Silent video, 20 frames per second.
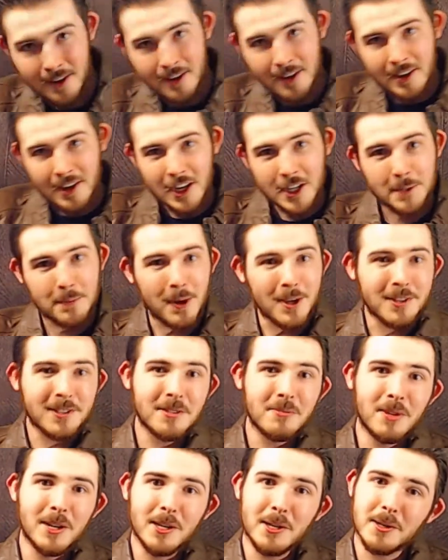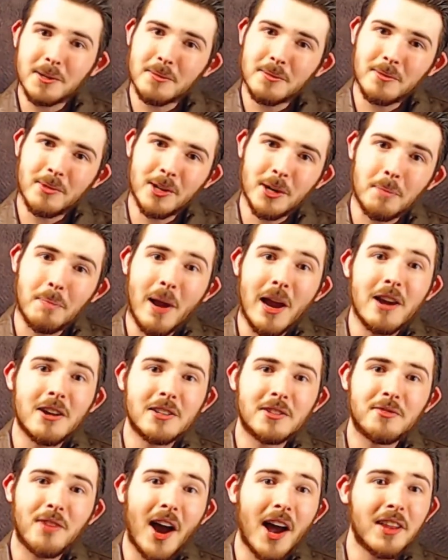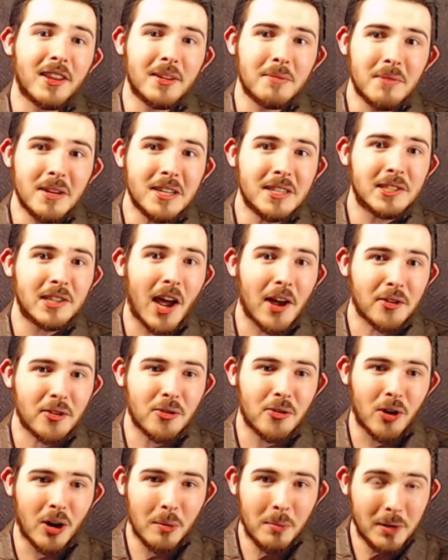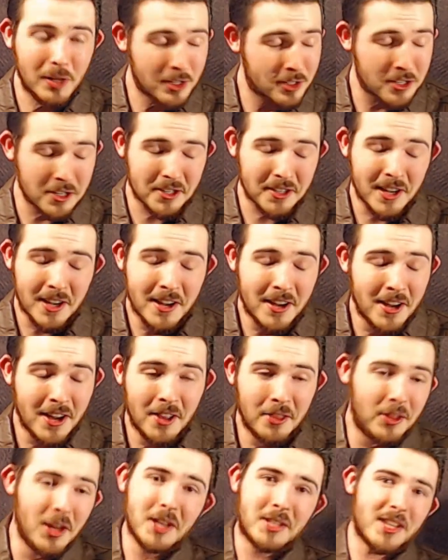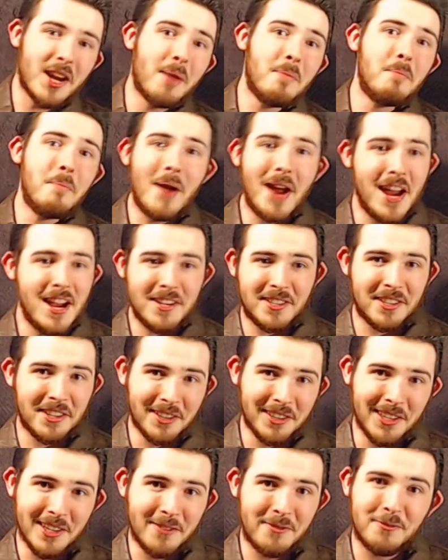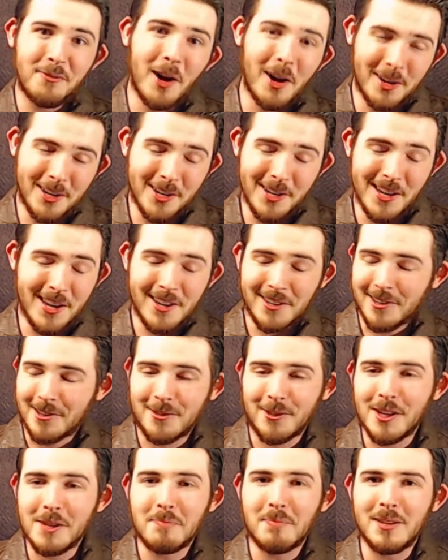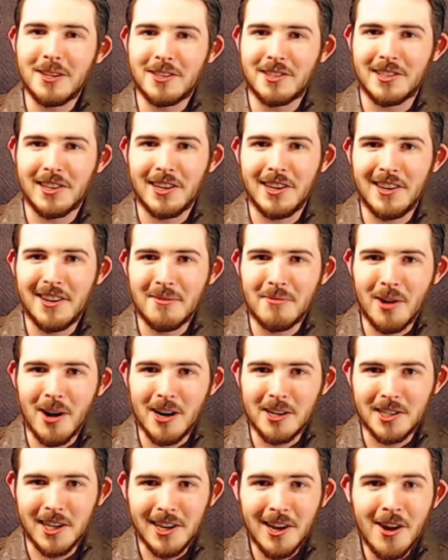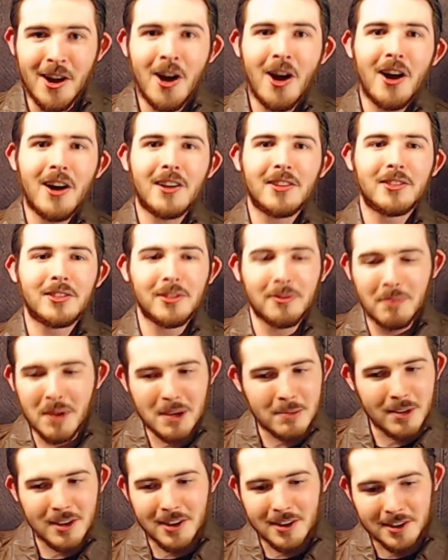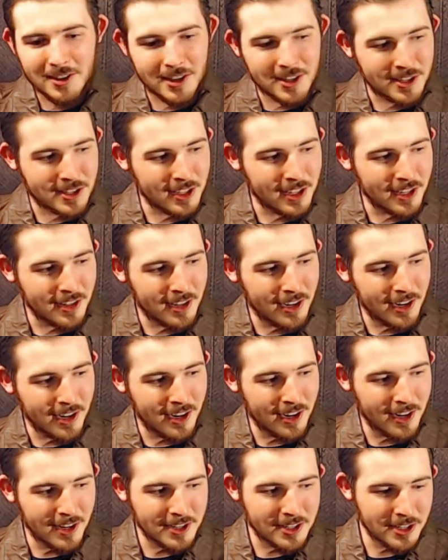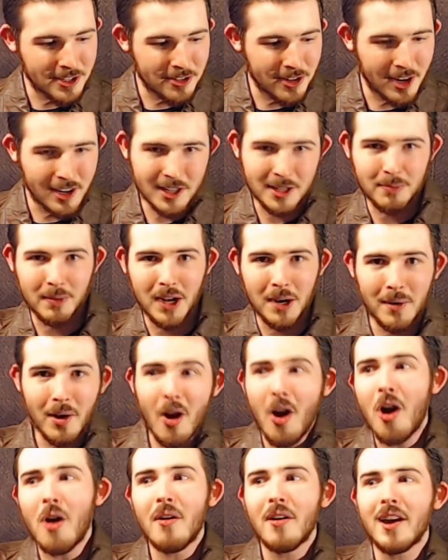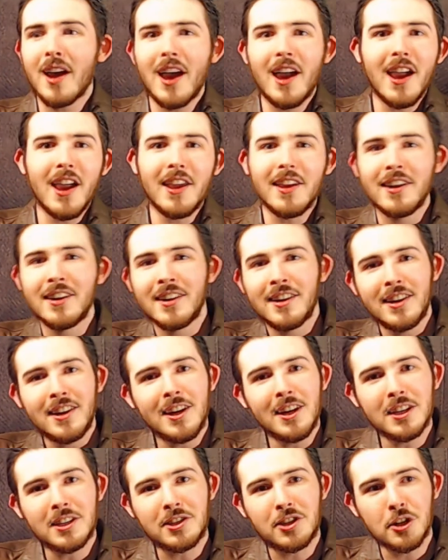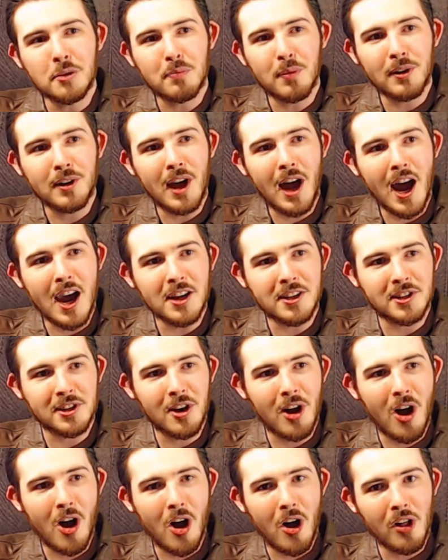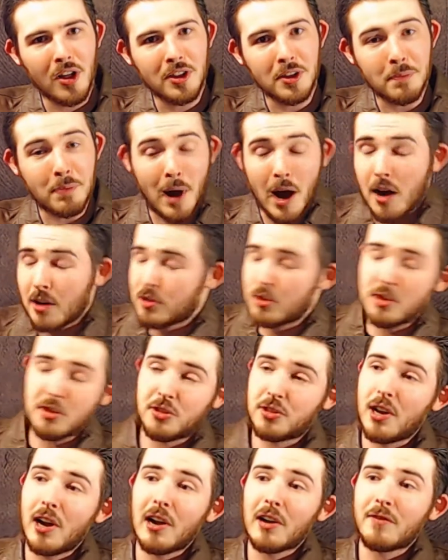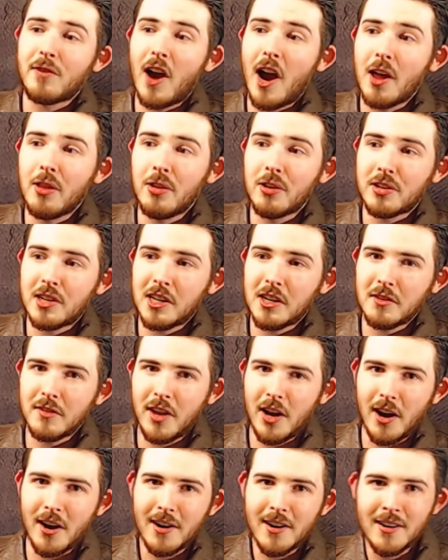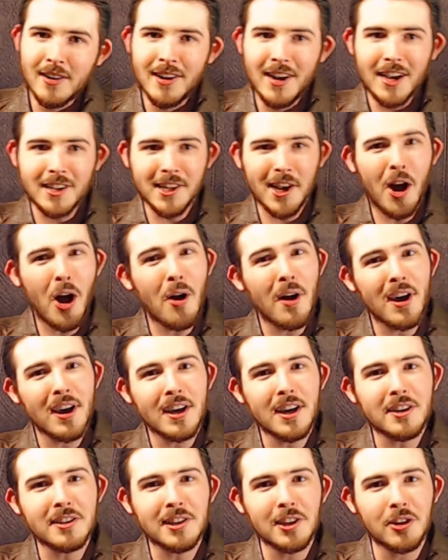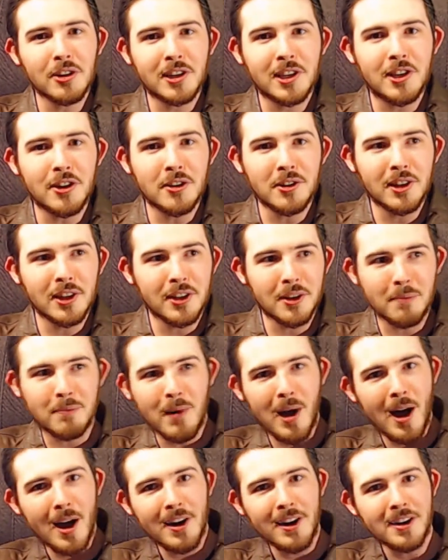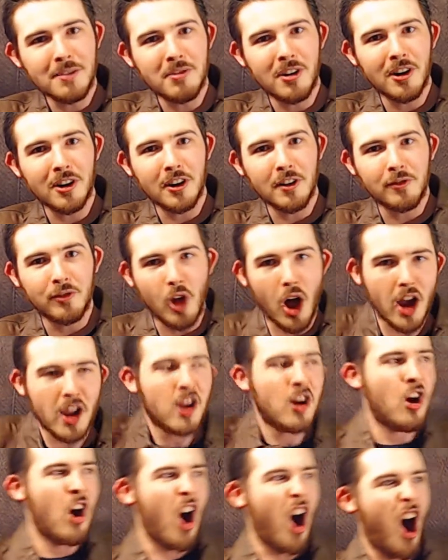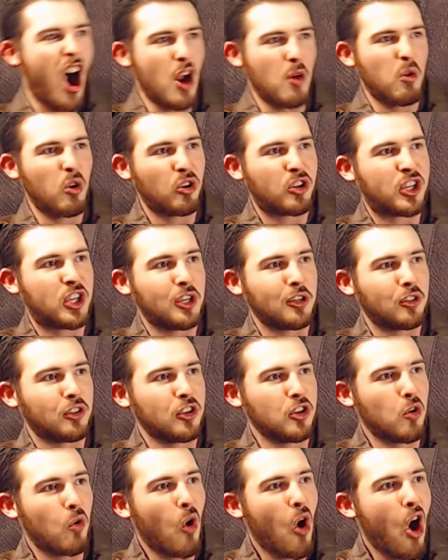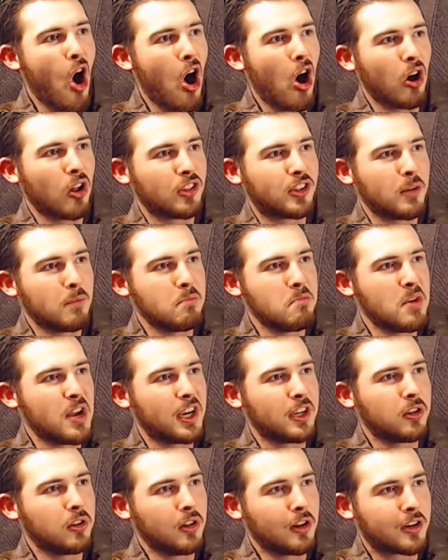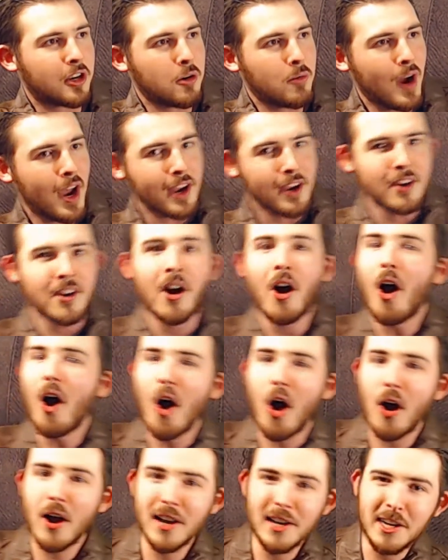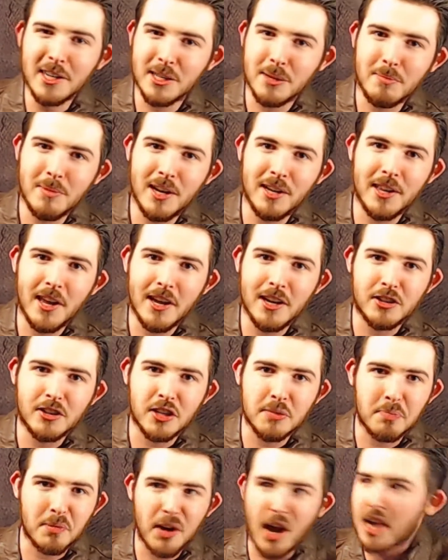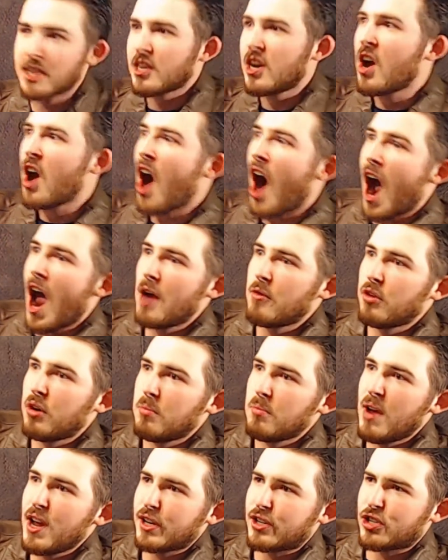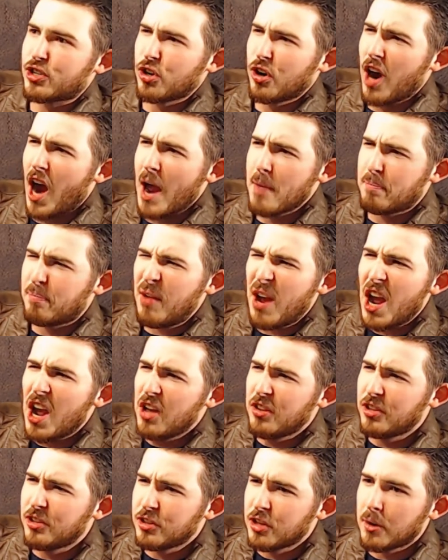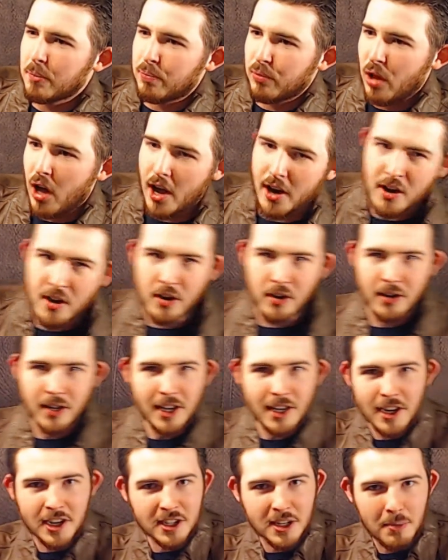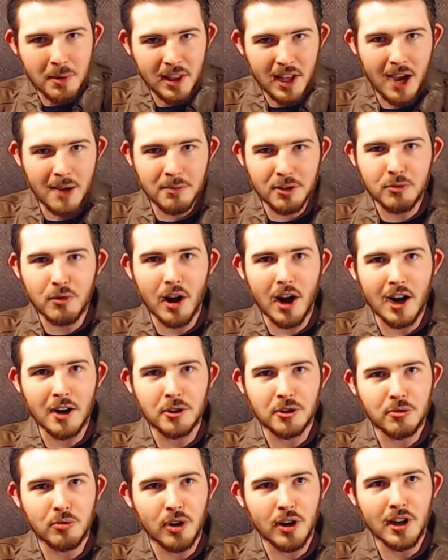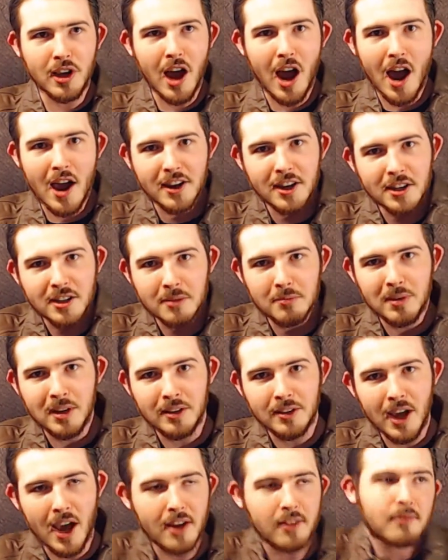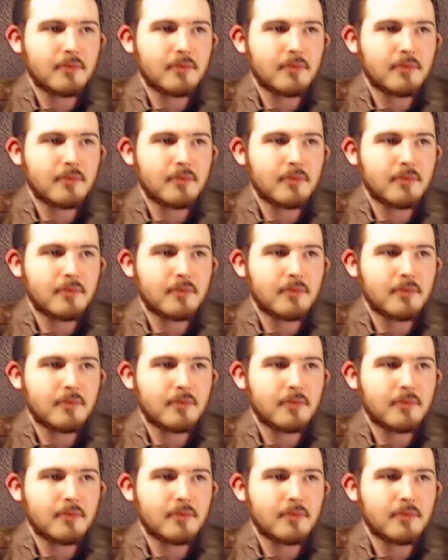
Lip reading: especially when her parents finally meet Pyscho Goreman, it's just this amazingly funny and creepy scene where it's like, Mimi's just sitting there and just trying to explain, like, oh, hey, he's super nice and all, and the parents are just terrified looking over there. He's like, oh, hey, he's a little cute little bud, and he won't hurt a fly. I will kill you all the minute you look away. Oh, he doesn't mean that he's super nice. I will make sure I bathe in your blood. He doesn't mean that I swear to God, he doesn't mean that